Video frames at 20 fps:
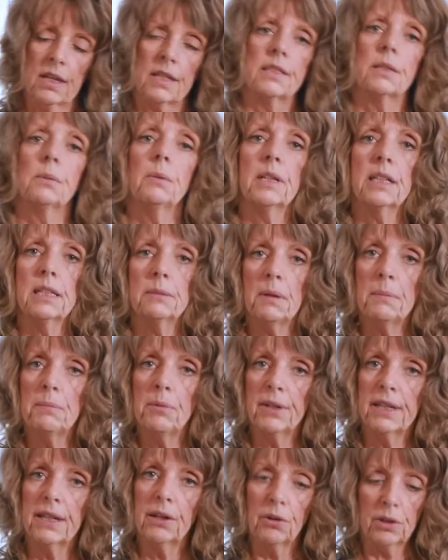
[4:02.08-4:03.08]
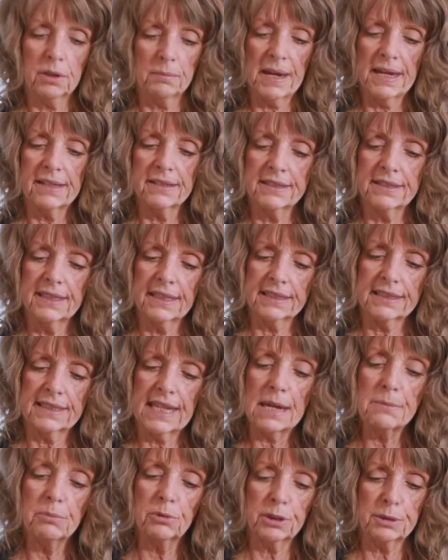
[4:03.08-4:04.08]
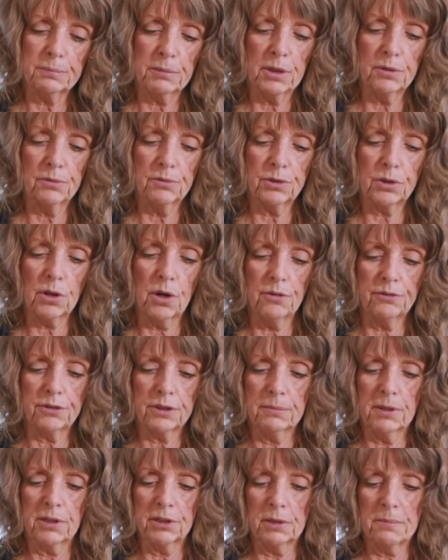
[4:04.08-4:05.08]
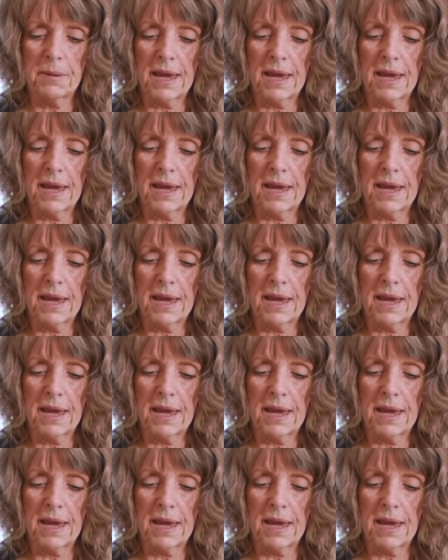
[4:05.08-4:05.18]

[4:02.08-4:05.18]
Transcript: So we're going to be putting on about 6 tablespoons of tomato